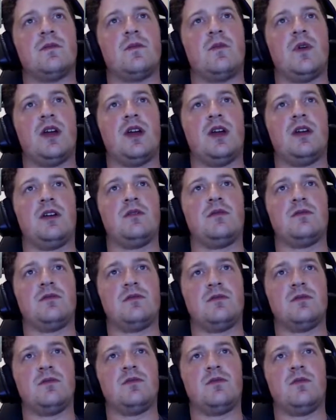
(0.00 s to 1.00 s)
Where
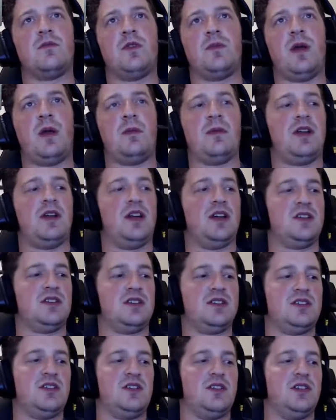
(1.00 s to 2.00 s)
with
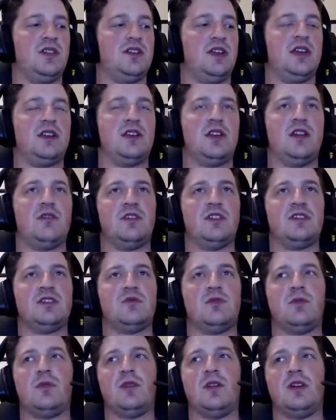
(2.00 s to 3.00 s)
Papadakis, you can take that risk
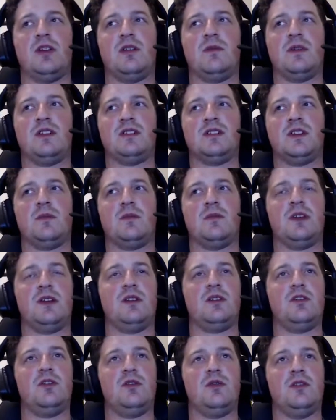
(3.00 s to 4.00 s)
with putting him in
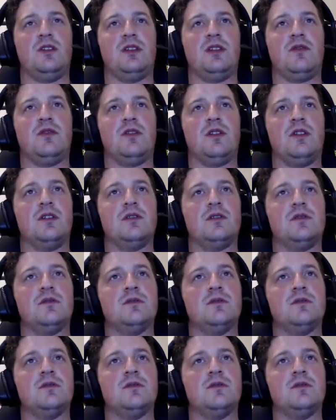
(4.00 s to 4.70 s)
something new and different.